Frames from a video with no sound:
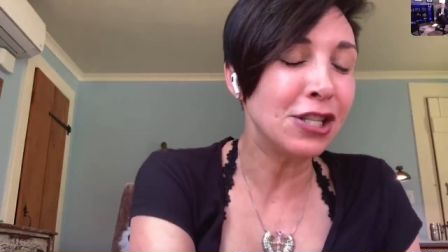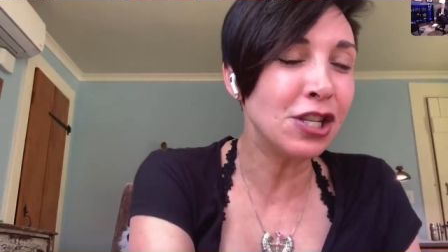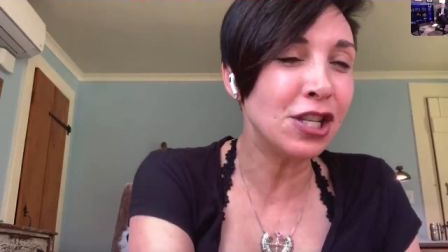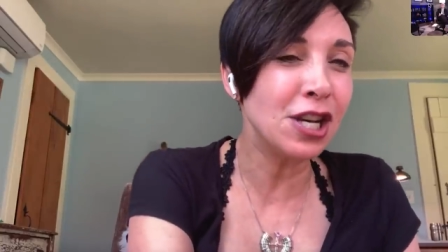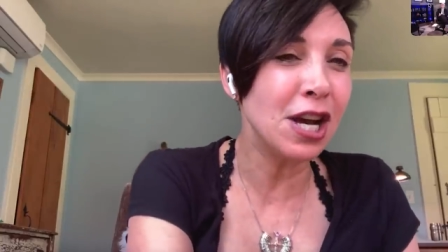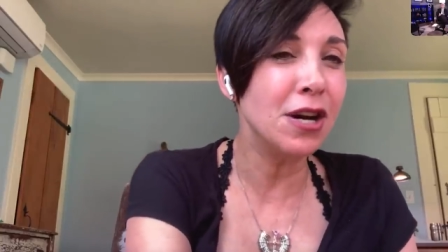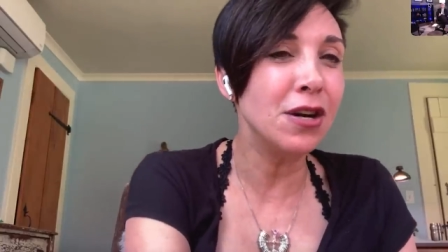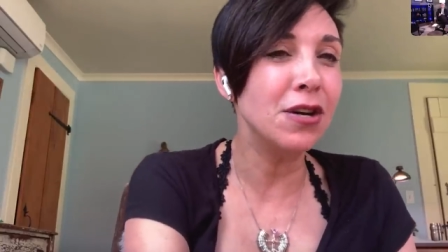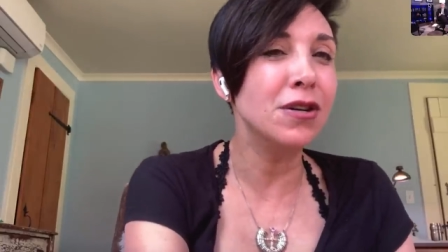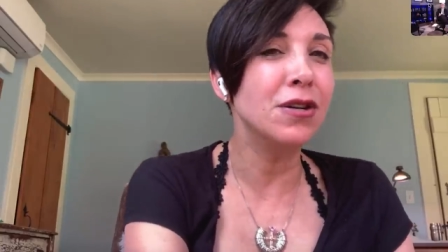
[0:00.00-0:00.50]

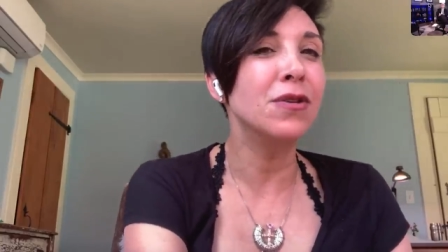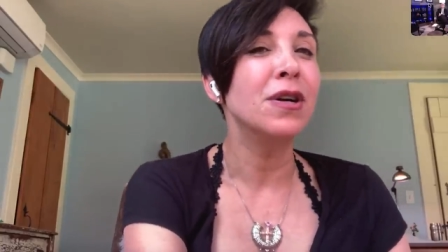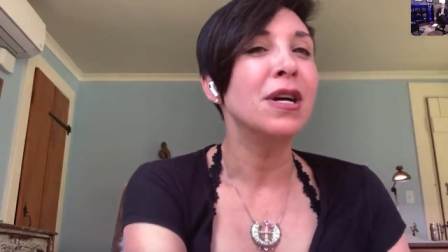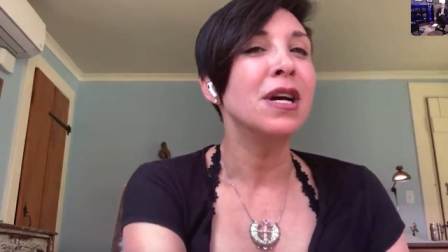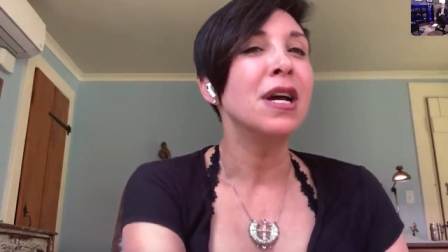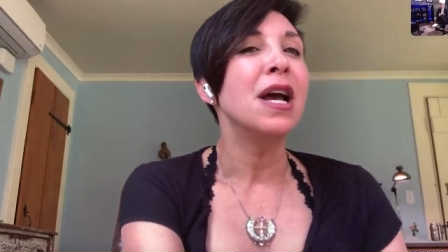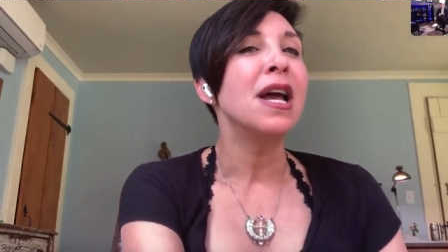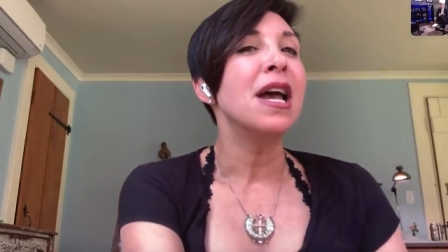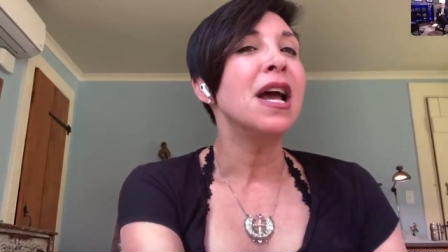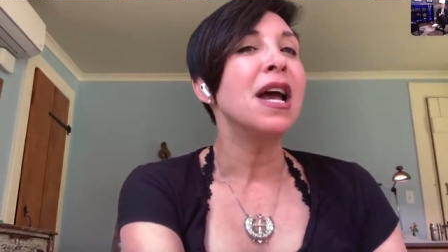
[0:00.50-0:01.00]
So
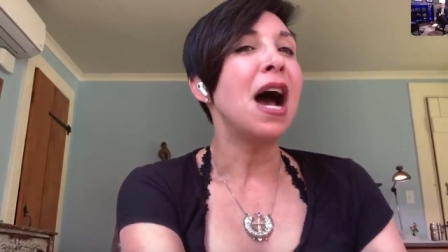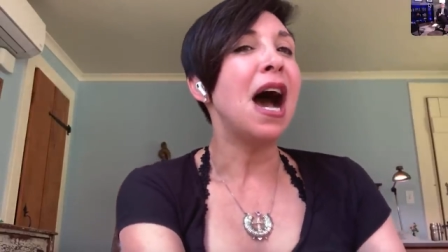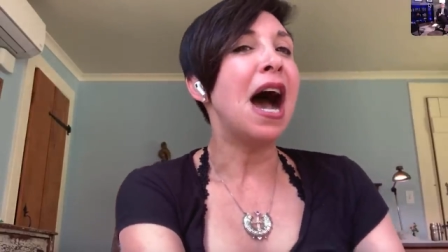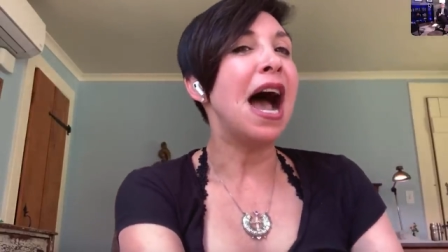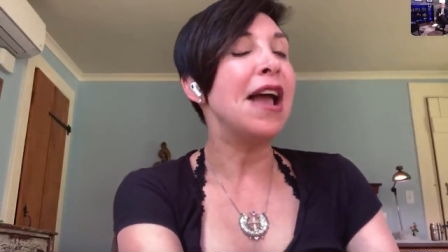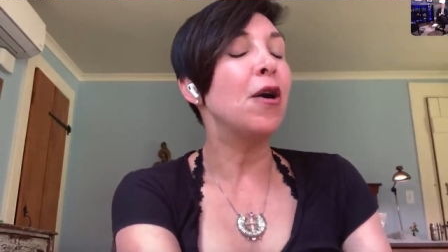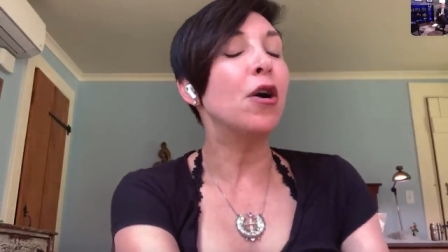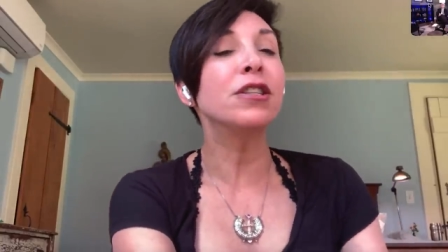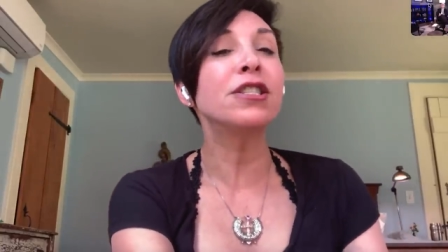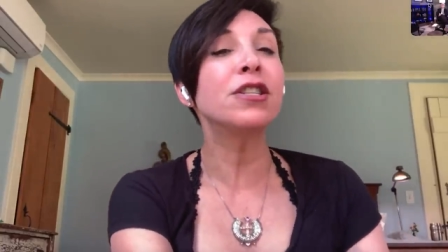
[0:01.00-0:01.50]

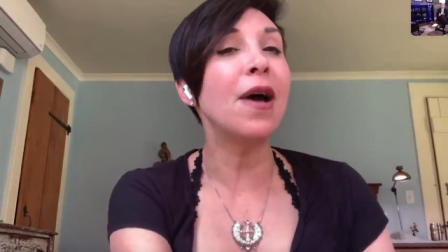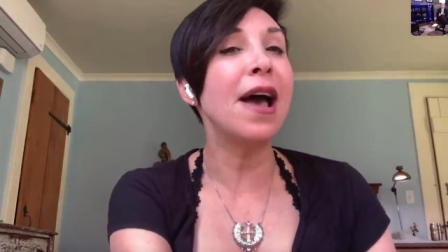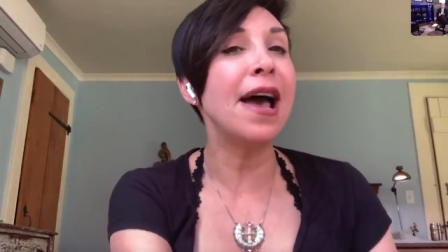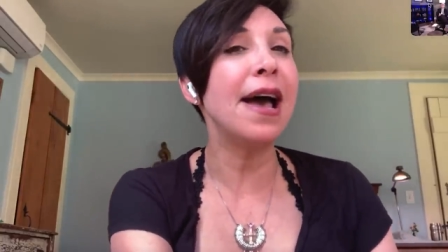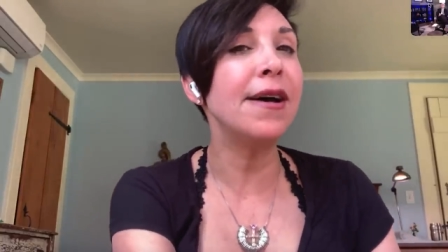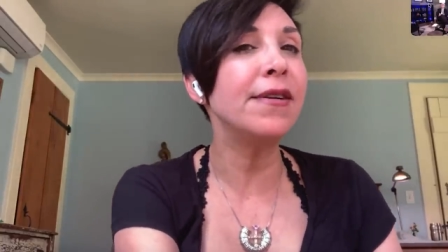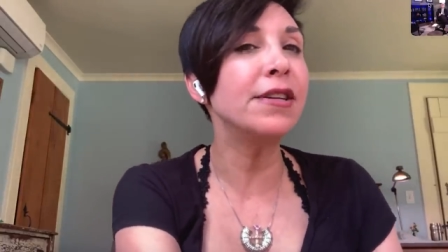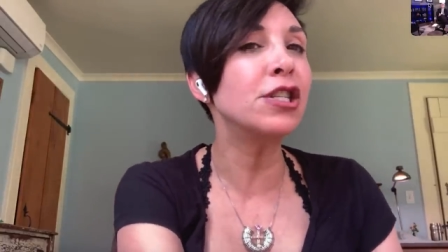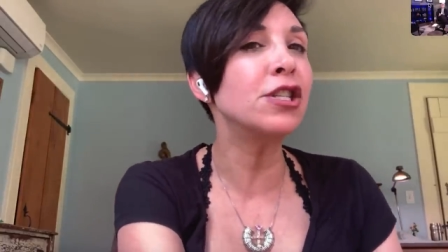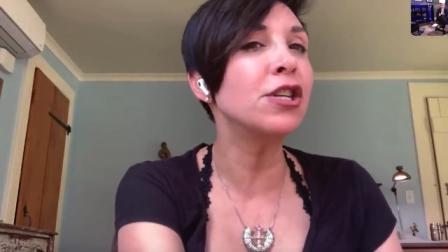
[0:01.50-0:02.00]
I also
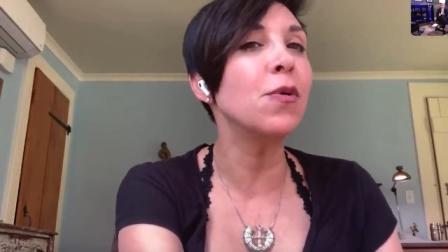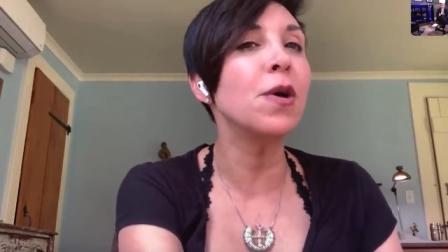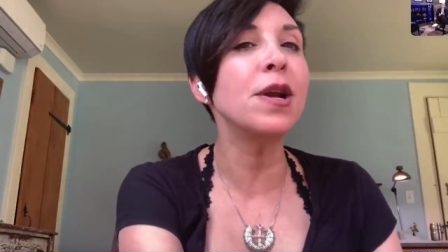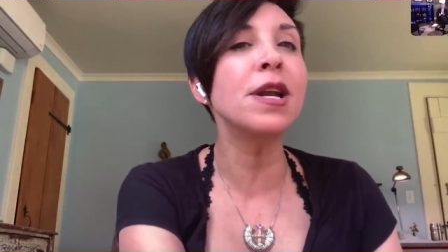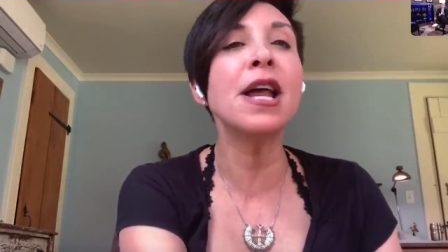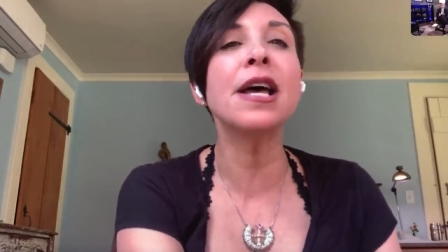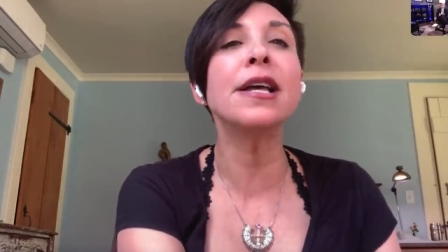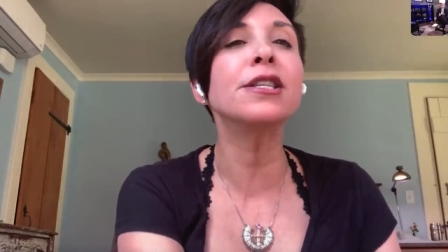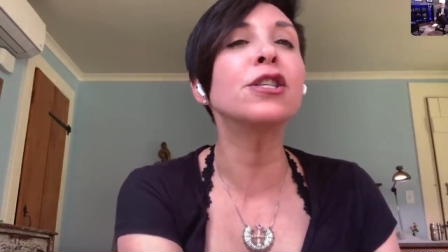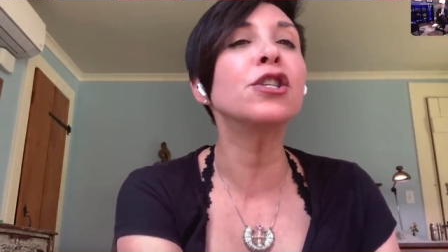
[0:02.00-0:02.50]
have, so,
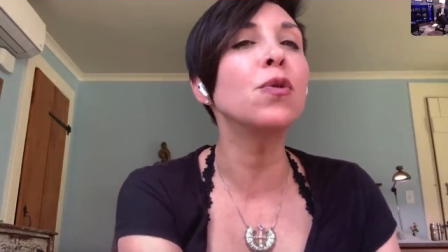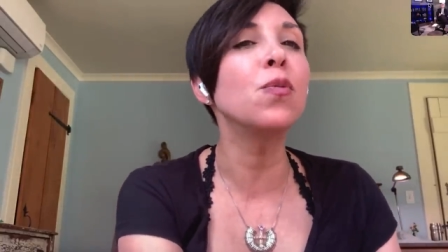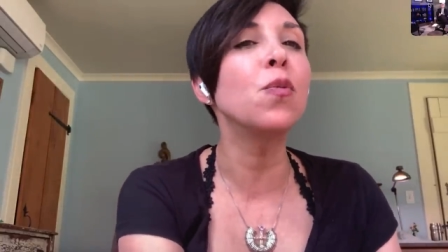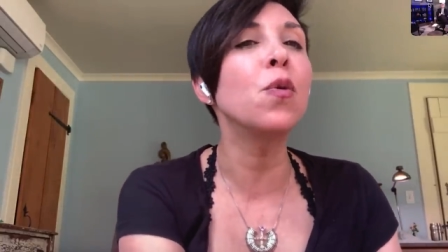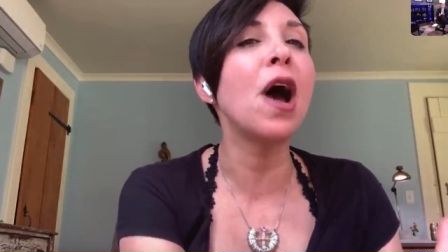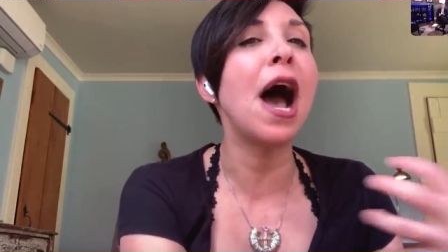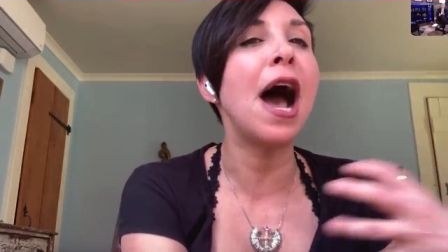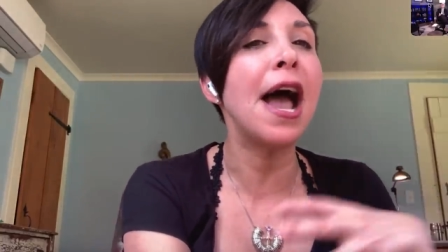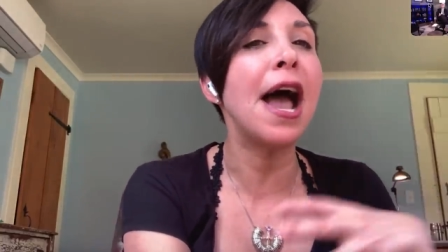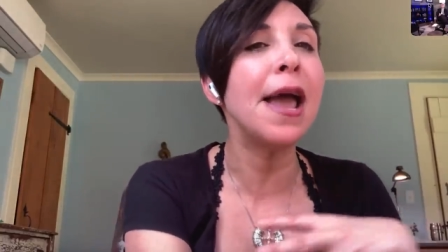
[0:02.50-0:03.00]

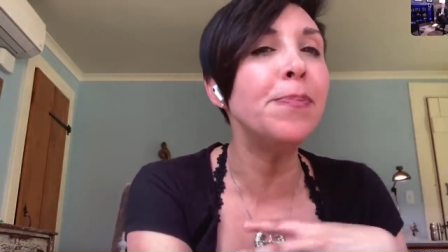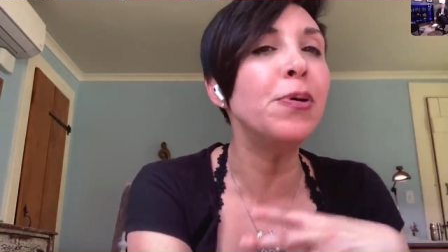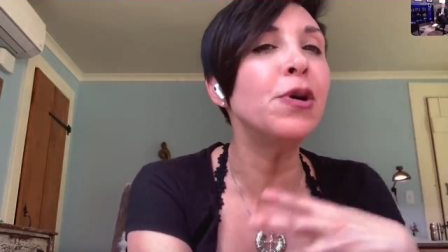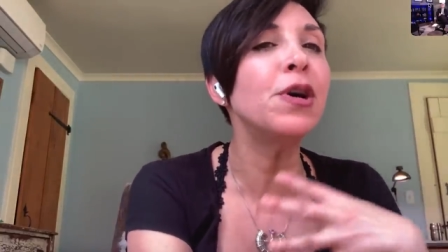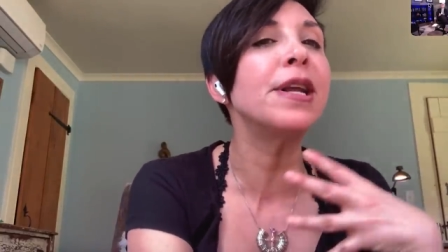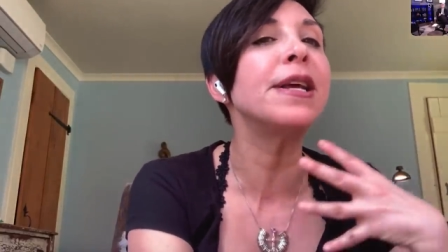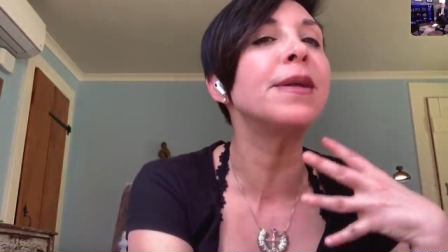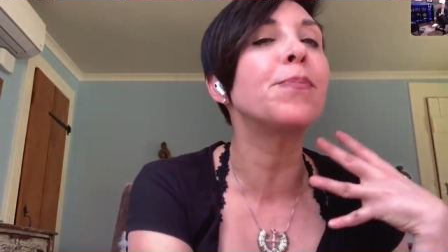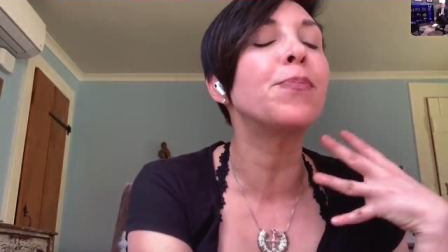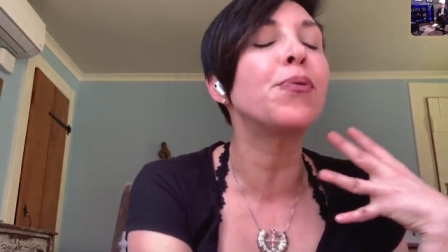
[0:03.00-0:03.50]
so I
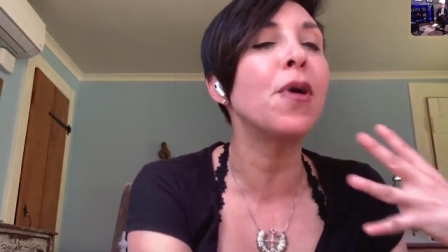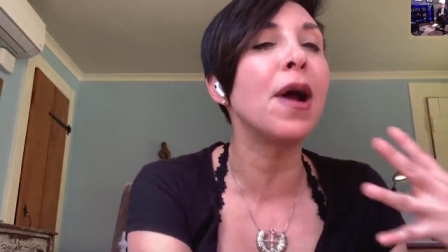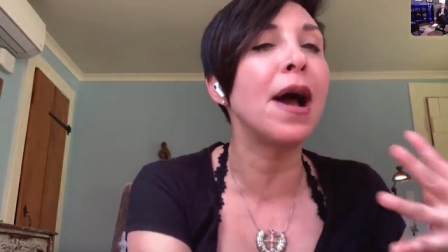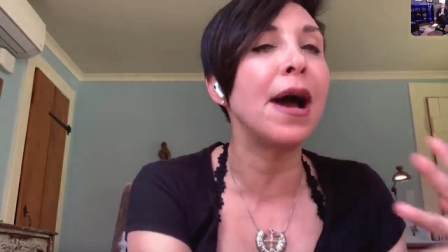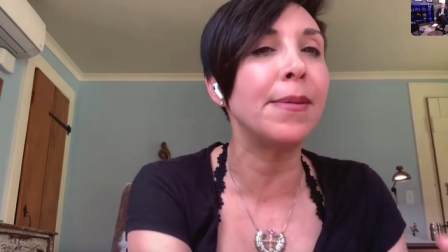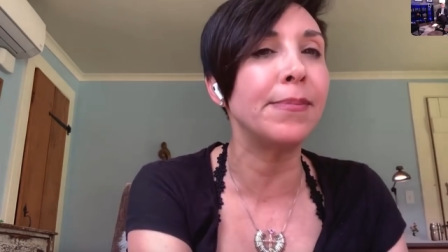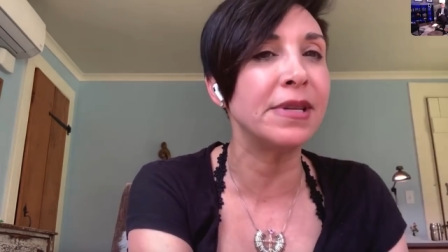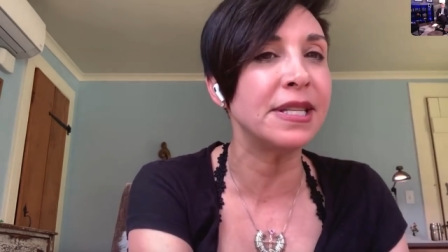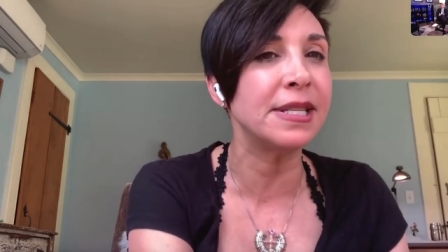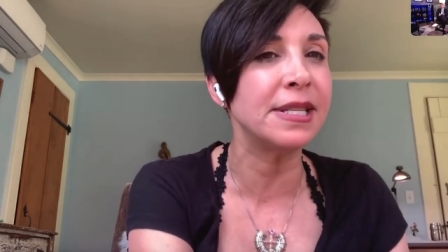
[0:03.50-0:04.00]
put in
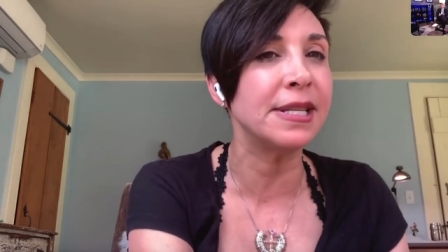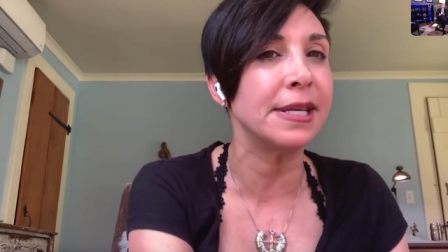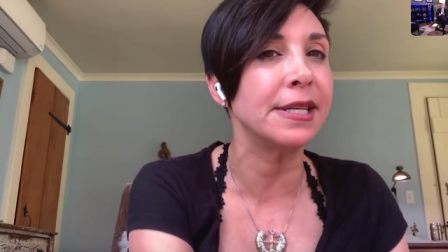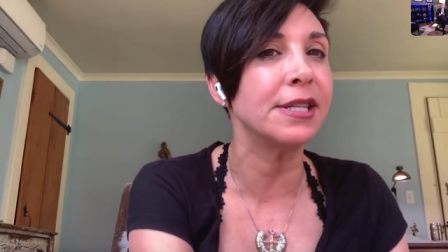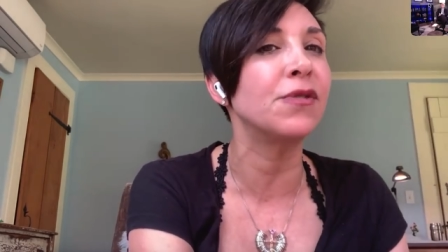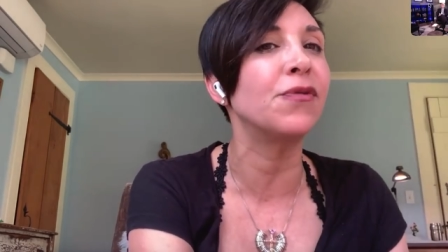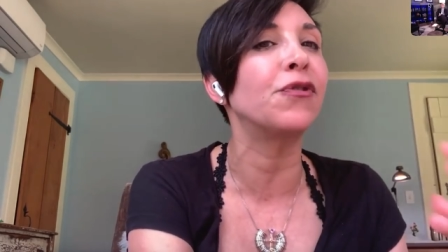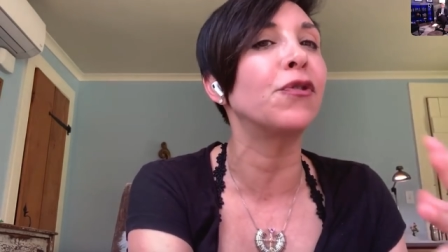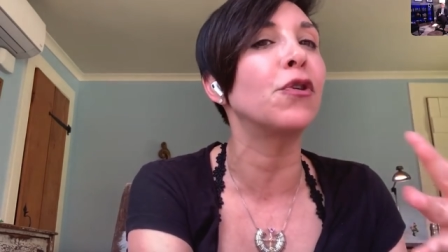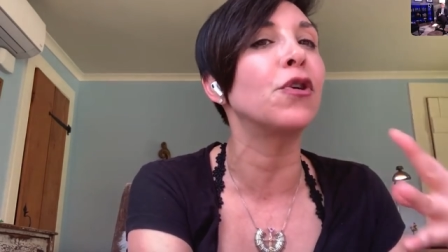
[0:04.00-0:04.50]

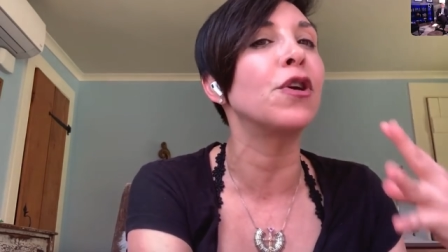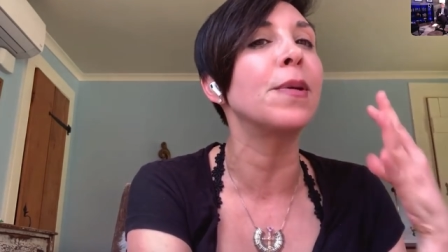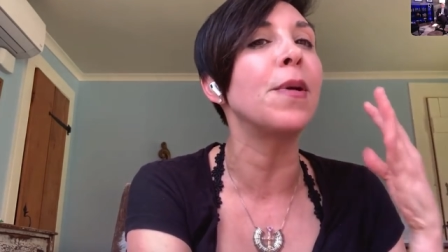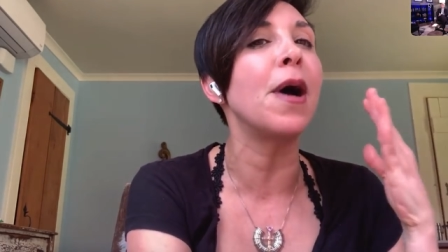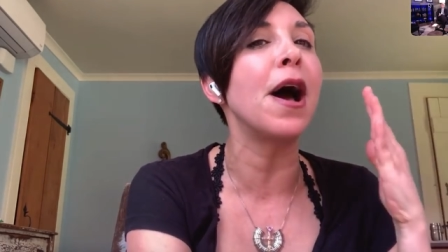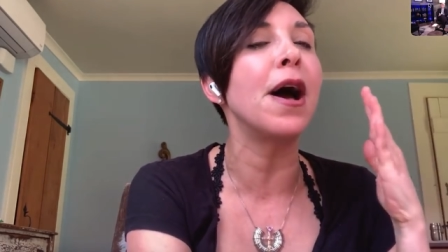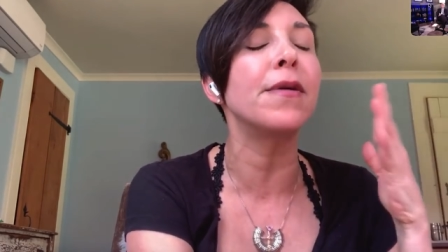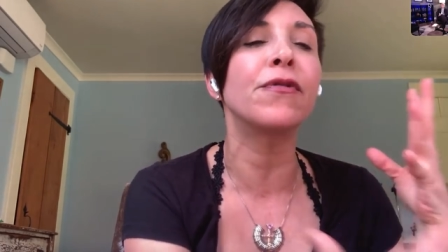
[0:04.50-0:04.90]
promises for,